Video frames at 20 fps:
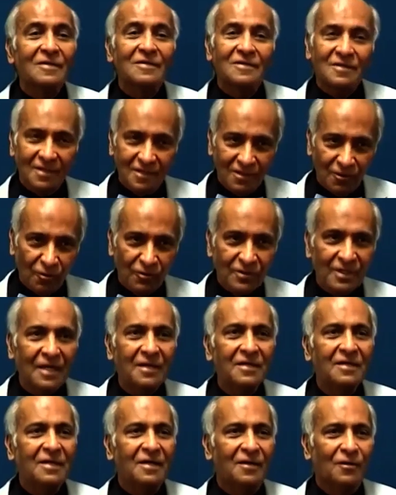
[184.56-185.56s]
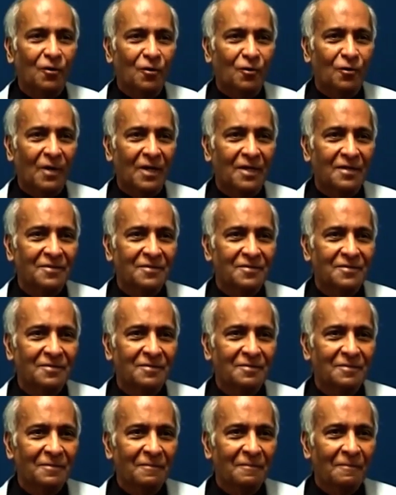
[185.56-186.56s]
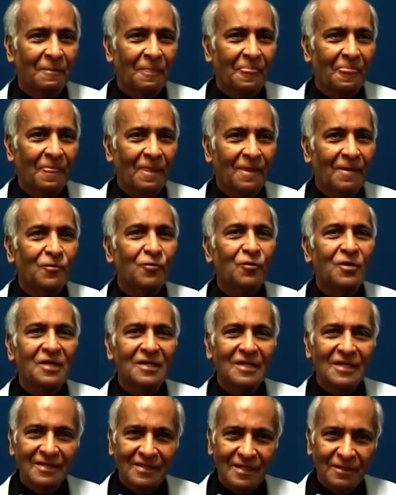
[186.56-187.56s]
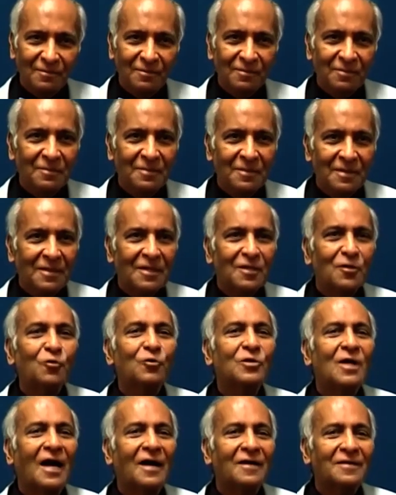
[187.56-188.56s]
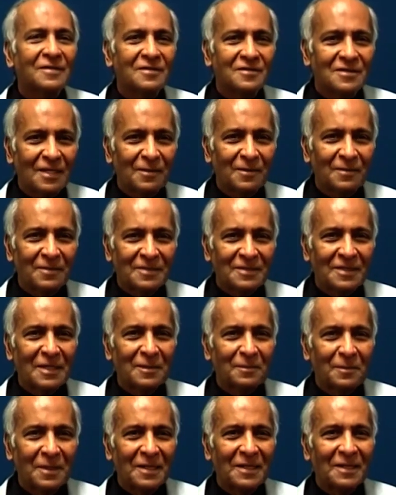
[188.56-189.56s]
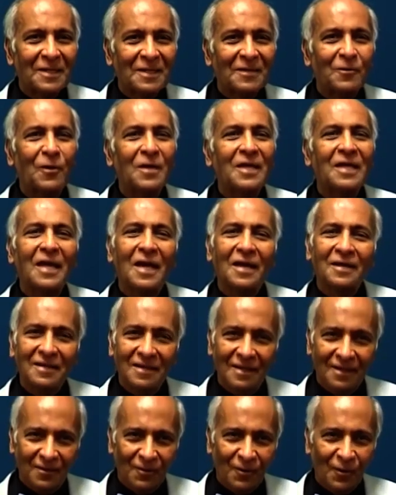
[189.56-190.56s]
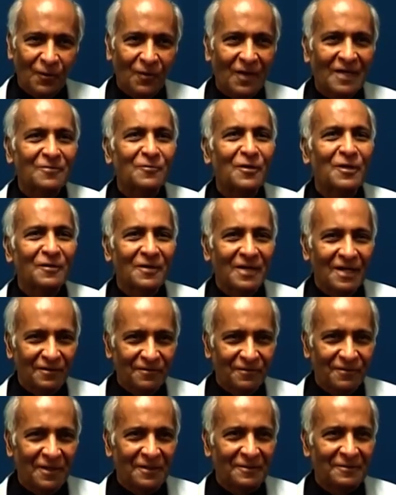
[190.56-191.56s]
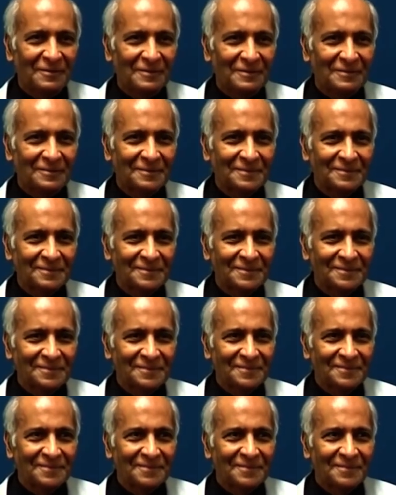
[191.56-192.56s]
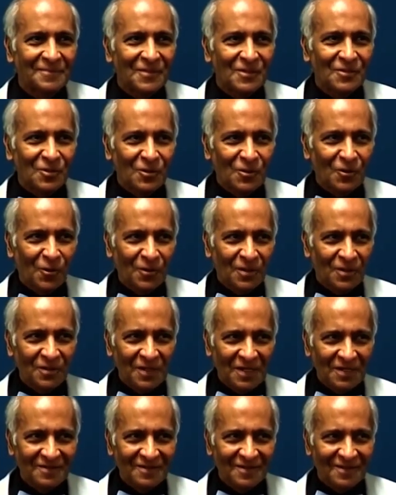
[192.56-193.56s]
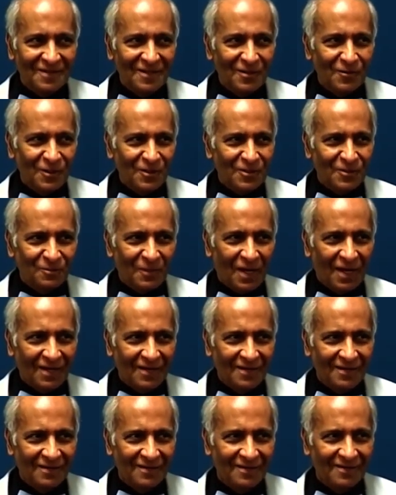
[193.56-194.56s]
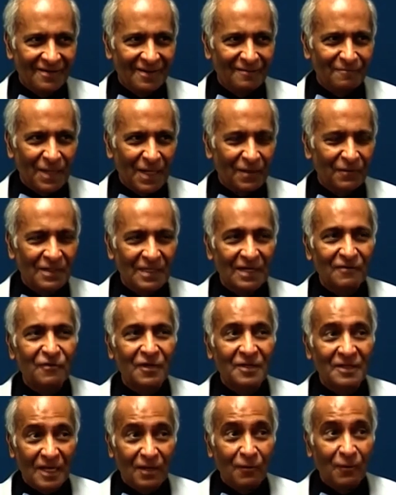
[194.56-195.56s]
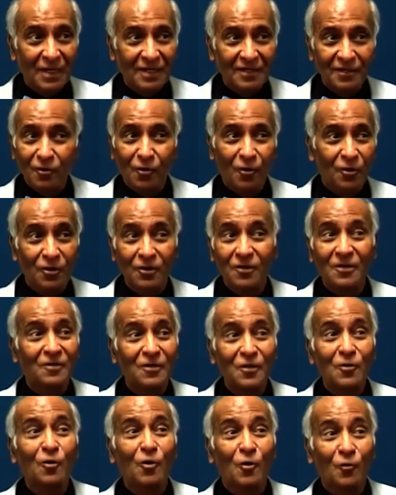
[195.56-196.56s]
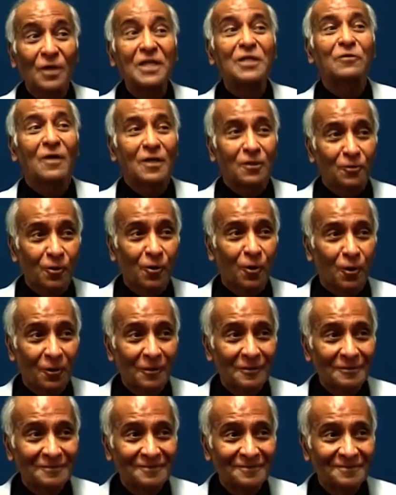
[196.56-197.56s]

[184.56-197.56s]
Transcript: the sun goes anti-clockwise. So you can tell them, do the Aarti ceremony going anti-clockwise. You'll have great fun. You see, know the reason, and then you can smile and play with it. If you're in the equator, you, got, you don't know which way to go.